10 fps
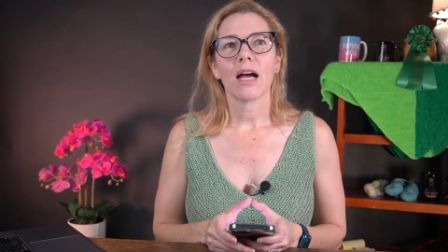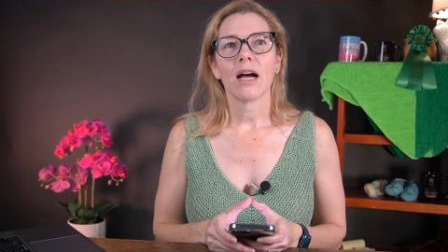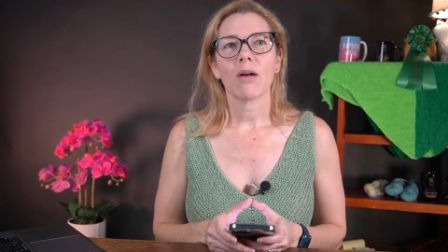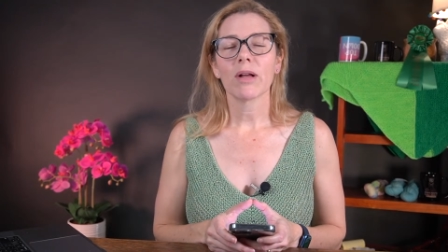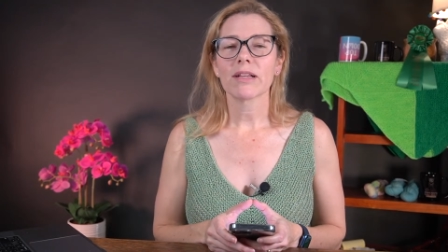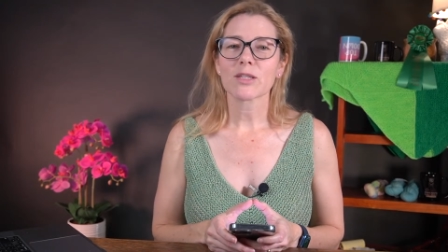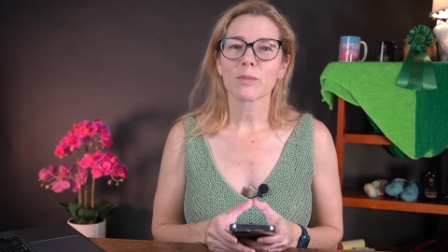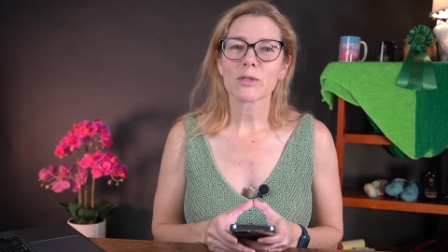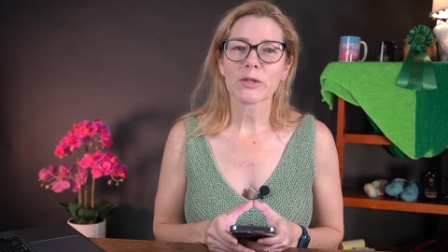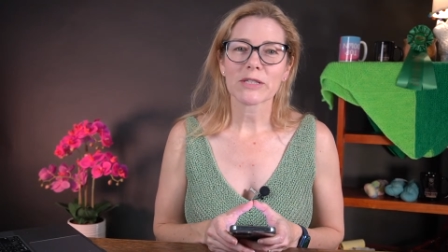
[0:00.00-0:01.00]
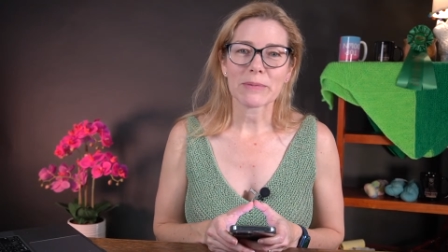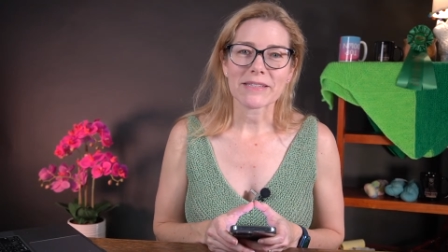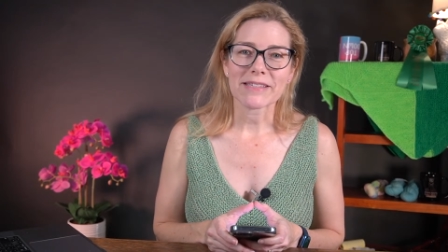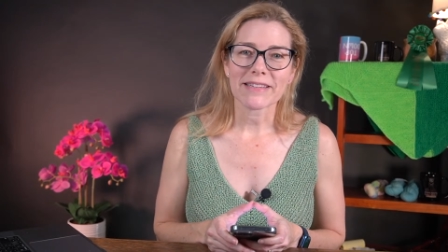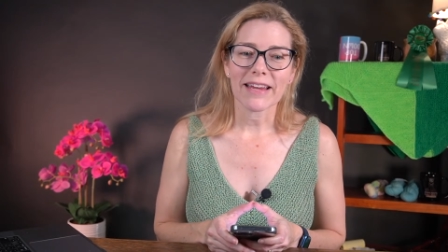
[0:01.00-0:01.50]
it's almost
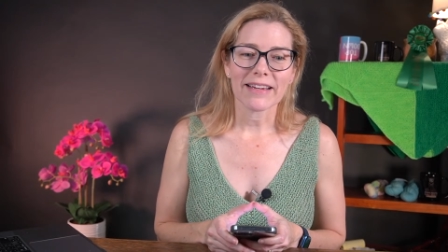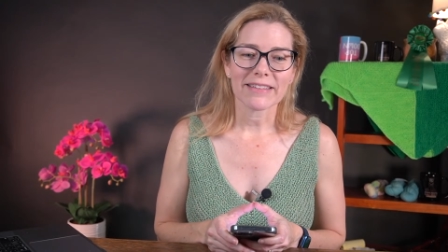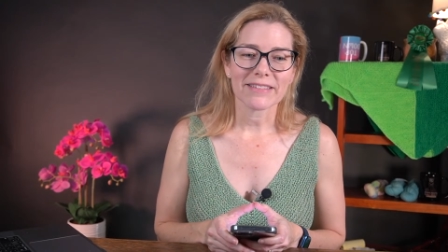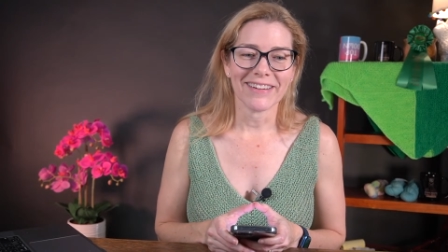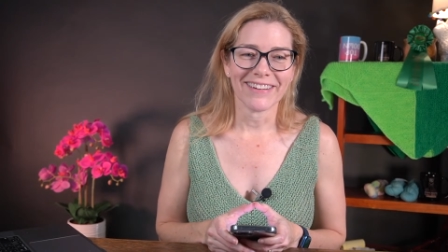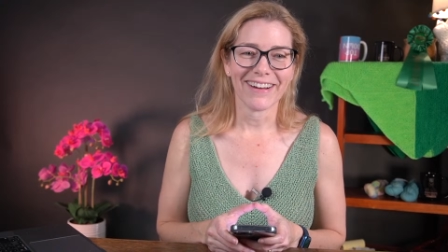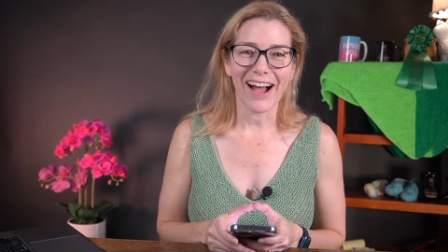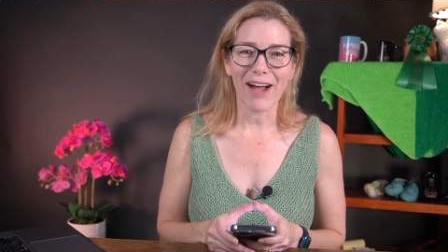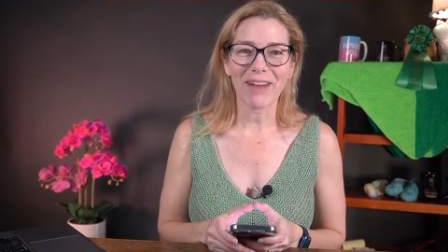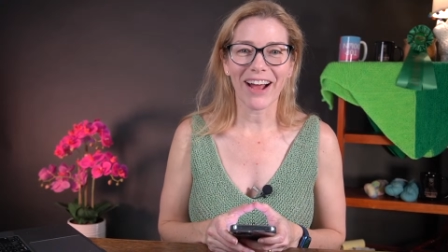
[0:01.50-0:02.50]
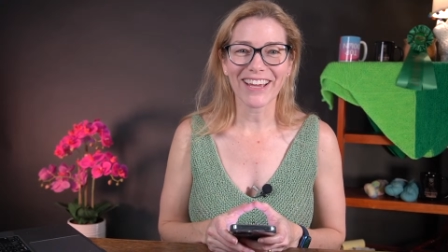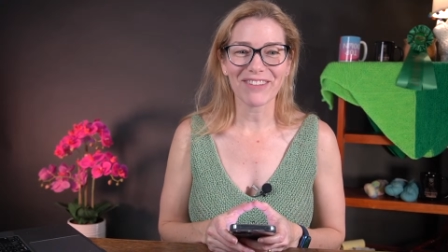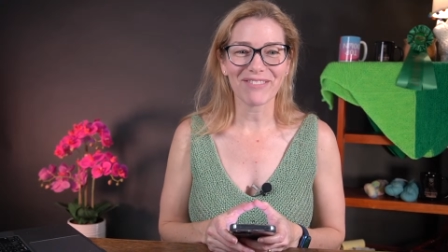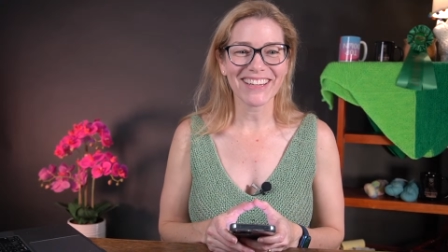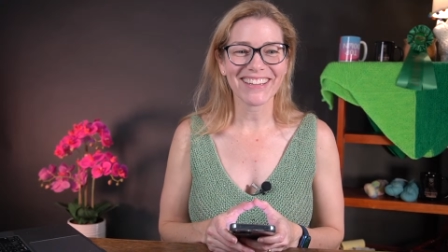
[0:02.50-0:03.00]
Christmas, and I'm not going to
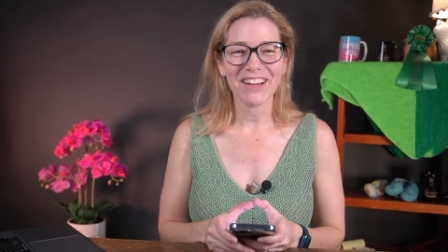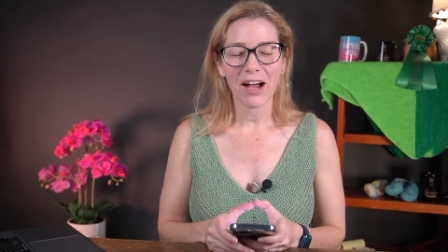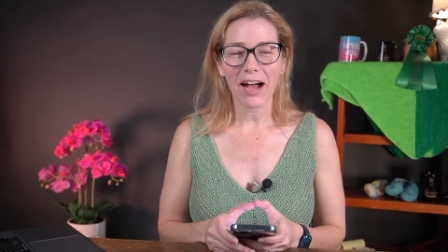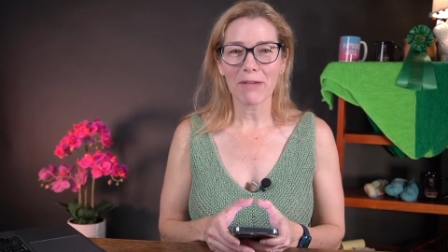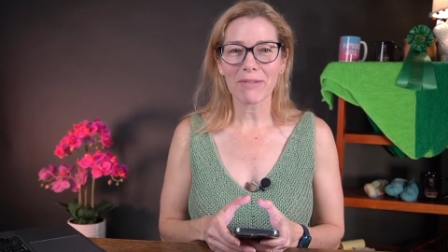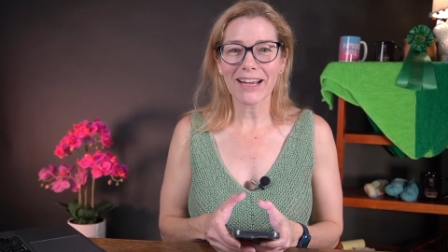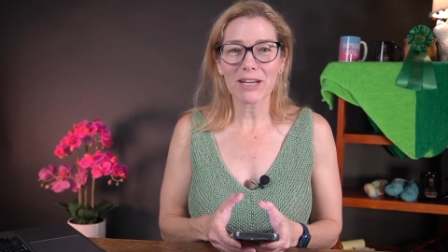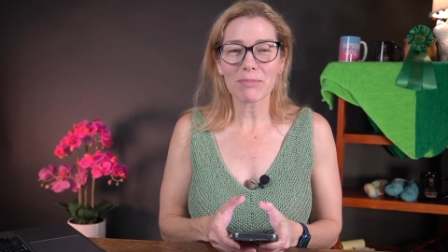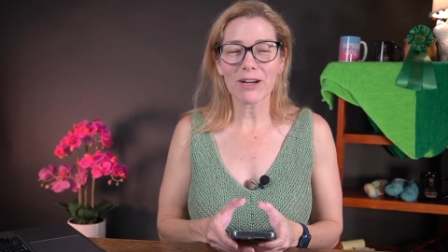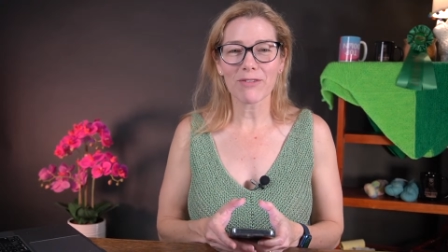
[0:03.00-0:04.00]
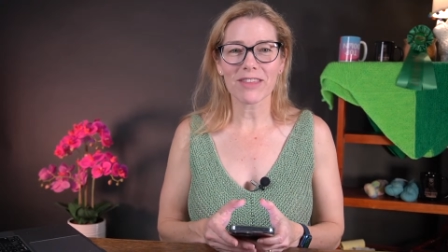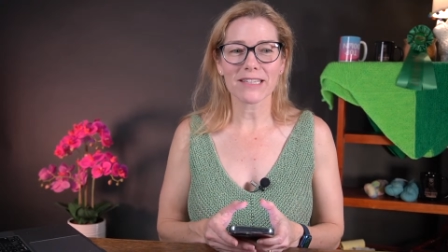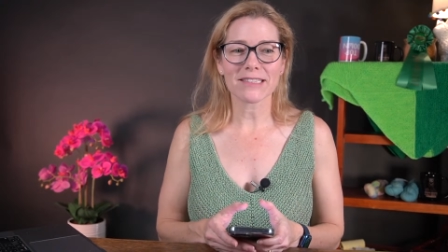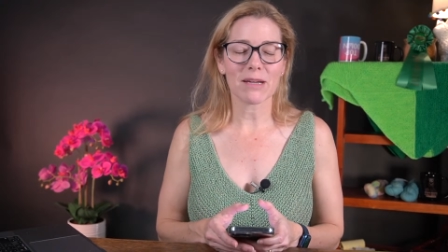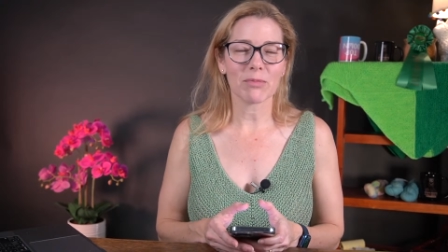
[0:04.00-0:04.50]
be here for the
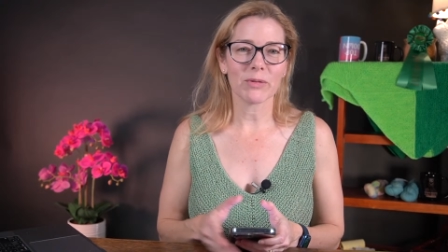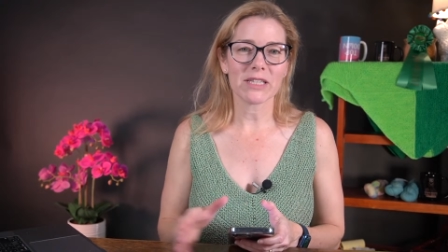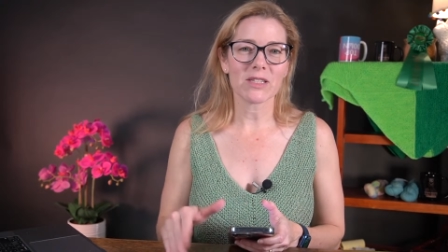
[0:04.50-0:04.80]
next couple of weeks.